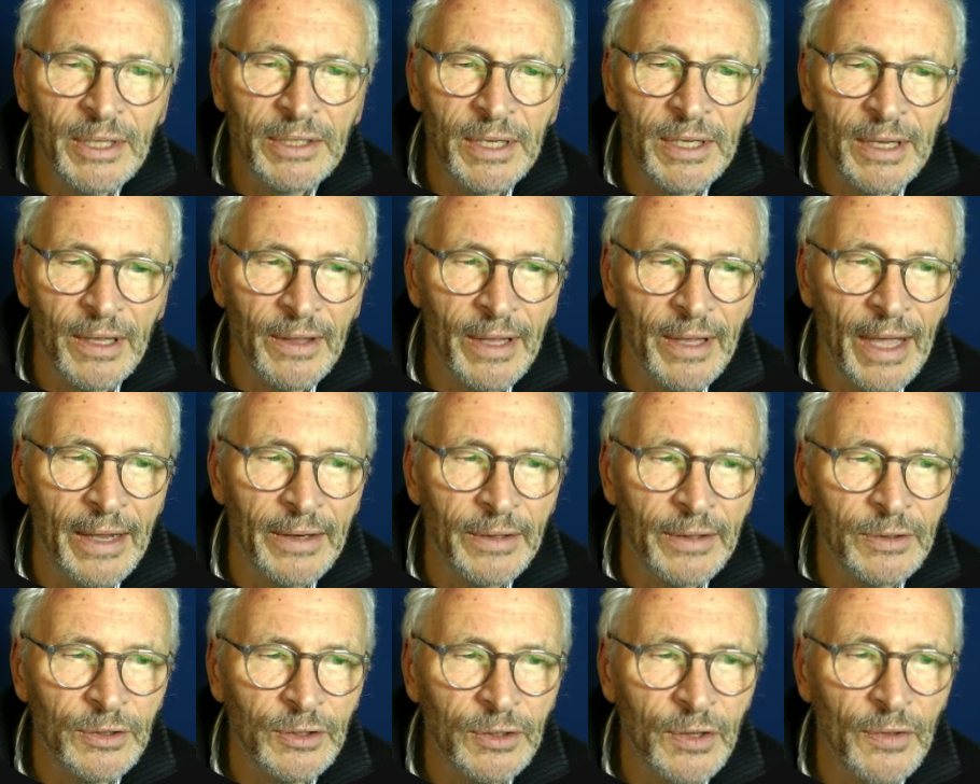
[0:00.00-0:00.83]
it then
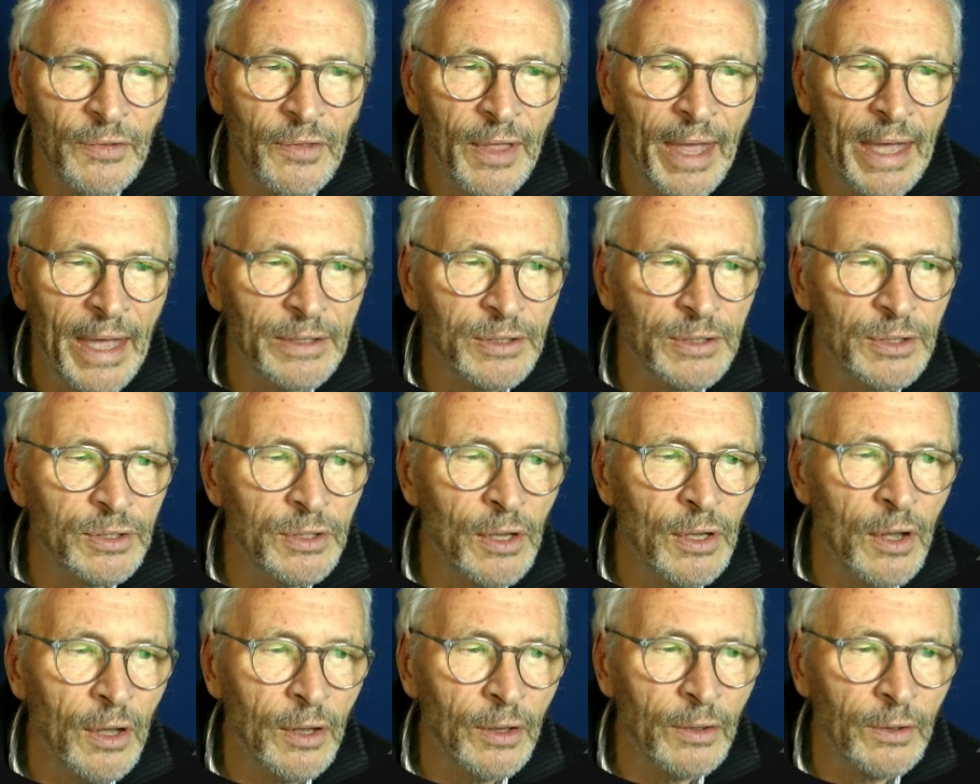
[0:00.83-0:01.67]
to that
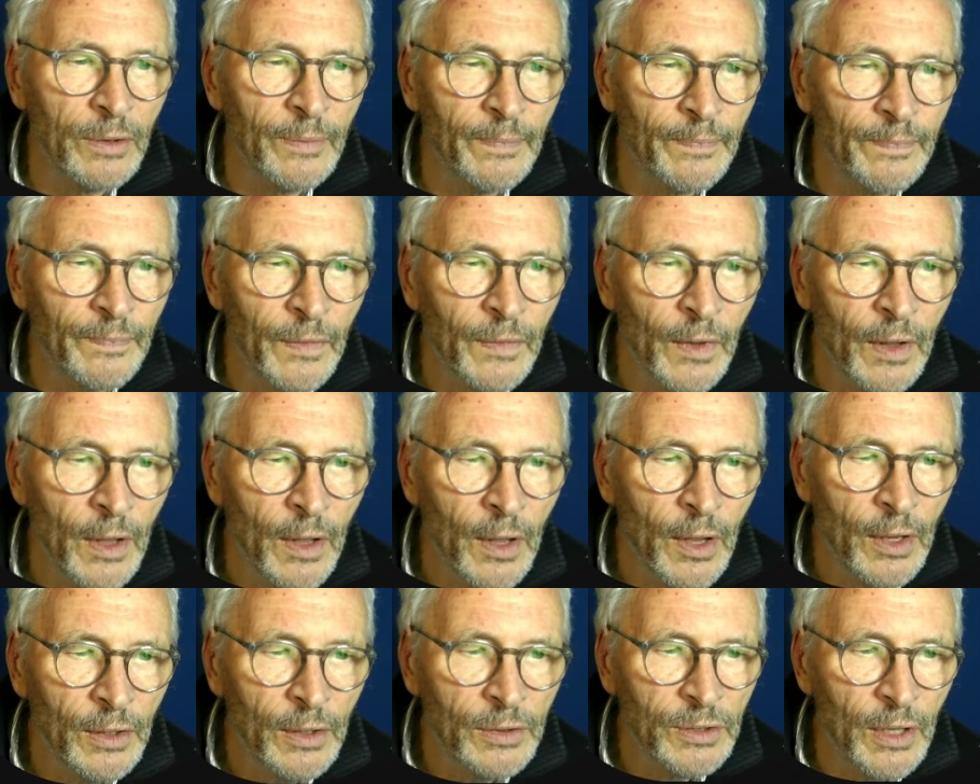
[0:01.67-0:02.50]
style.
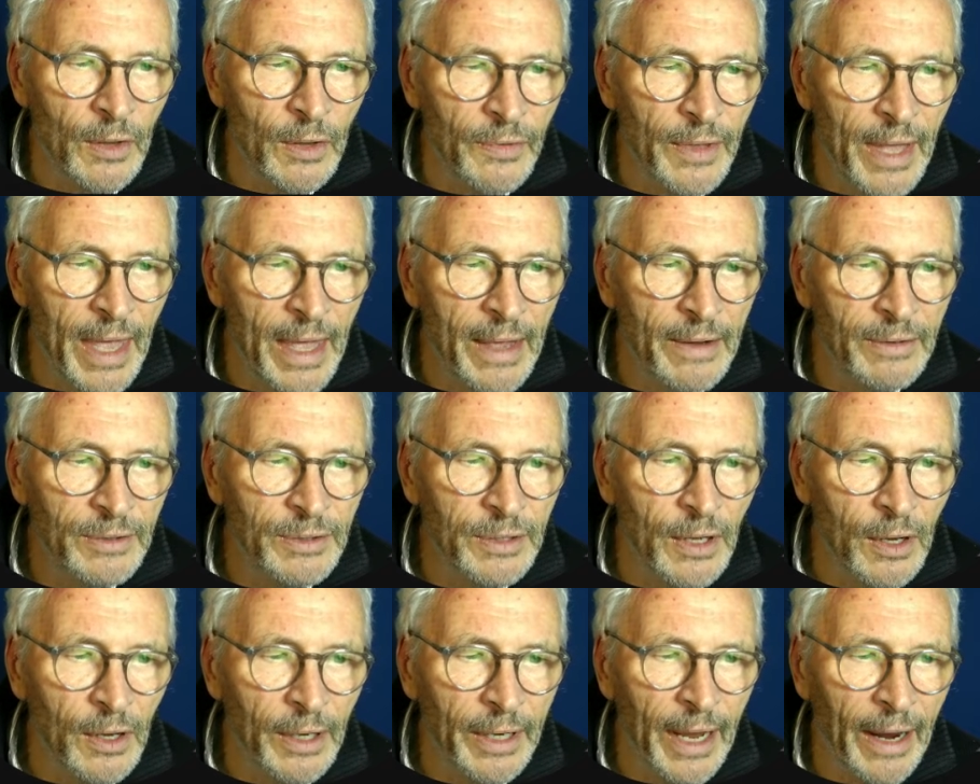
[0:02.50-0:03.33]
So there's
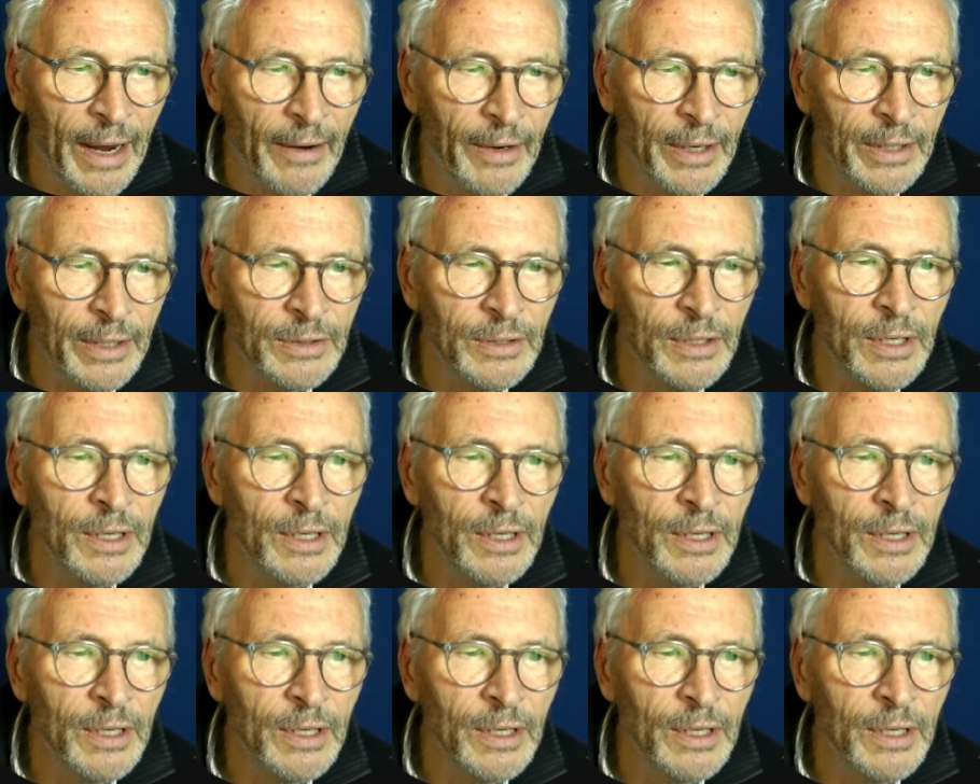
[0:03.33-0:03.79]
our character,